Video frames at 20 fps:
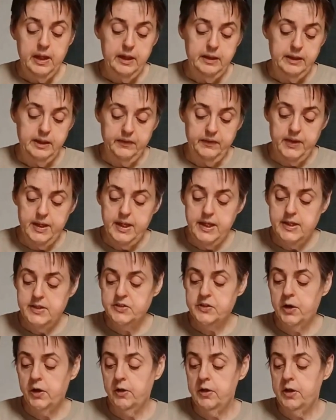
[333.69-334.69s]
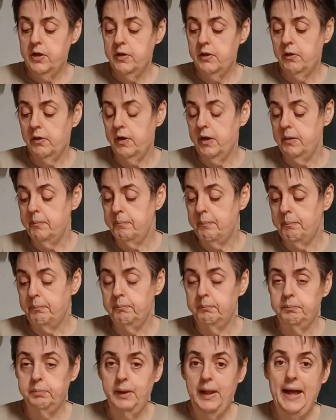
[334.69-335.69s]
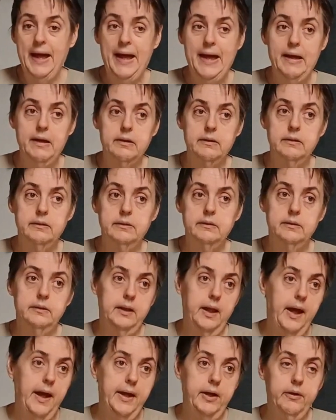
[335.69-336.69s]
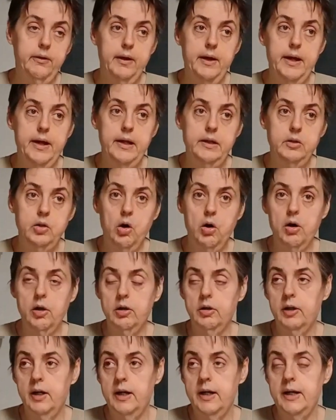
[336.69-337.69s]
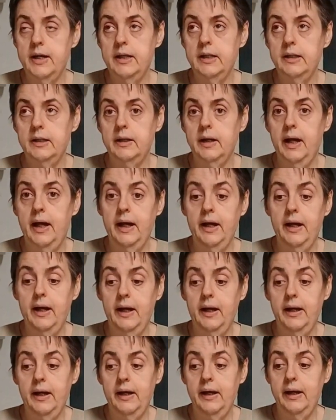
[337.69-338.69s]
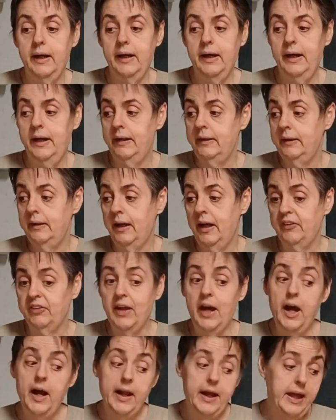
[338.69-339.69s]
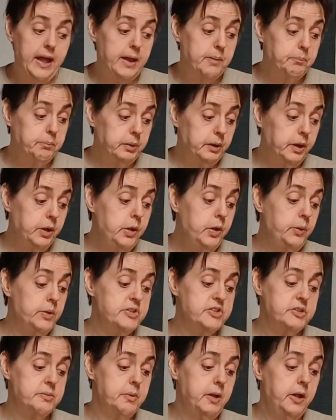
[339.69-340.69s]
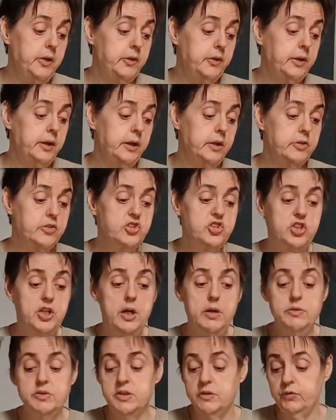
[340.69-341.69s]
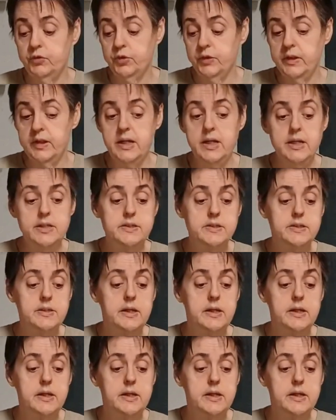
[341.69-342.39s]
Now, these are in black, light gray, dark gray, and I thought I had blue and some other colors chosen for this,